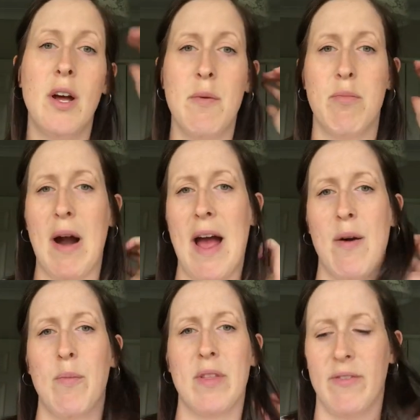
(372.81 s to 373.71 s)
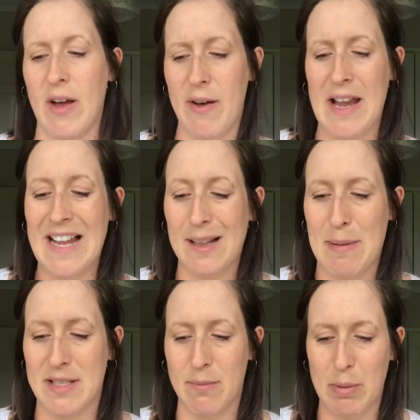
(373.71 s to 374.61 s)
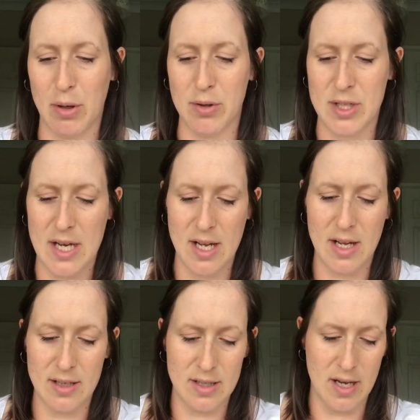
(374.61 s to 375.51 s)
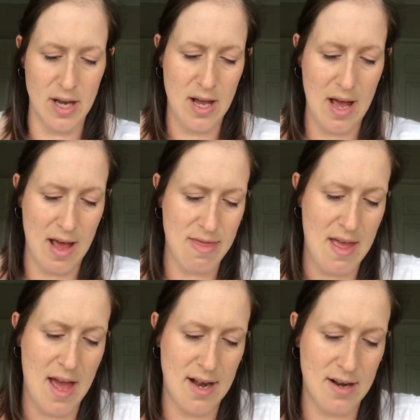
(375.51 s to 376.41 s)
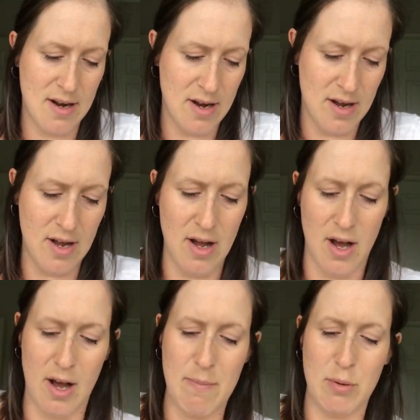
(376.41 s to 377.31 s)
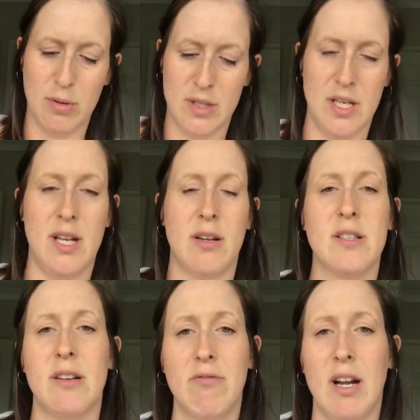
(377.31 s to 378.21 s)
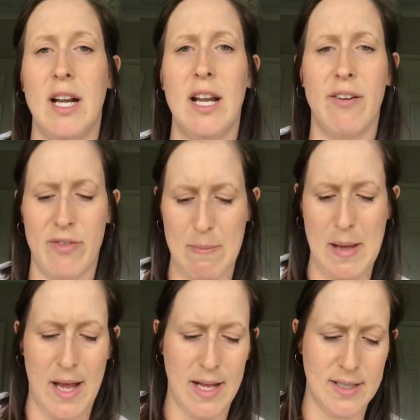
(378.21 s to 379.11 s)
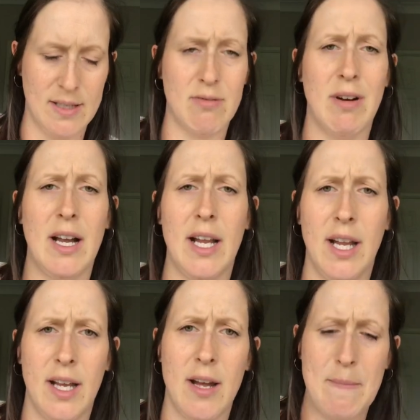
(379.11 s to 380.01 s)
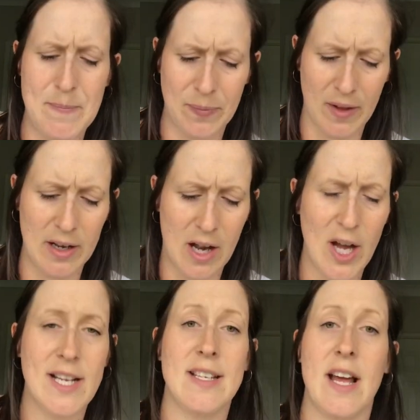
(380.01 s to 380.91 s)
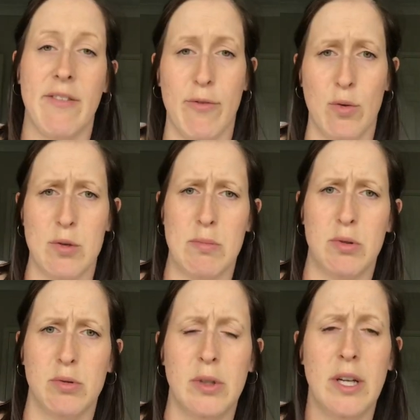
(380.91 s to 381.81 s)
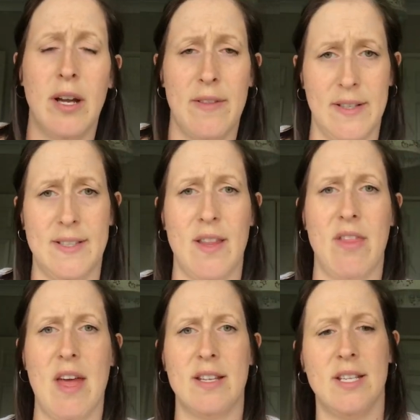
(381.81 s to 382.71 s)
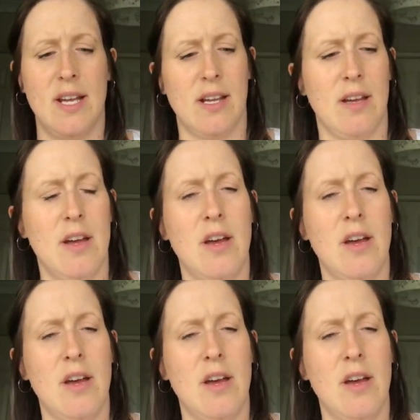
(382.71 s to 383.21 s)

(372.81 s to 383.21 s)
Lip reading: brown with a little bit of blonde in it. And then I bought it because I really love the piece. It's really light and affordable. It's synthetic.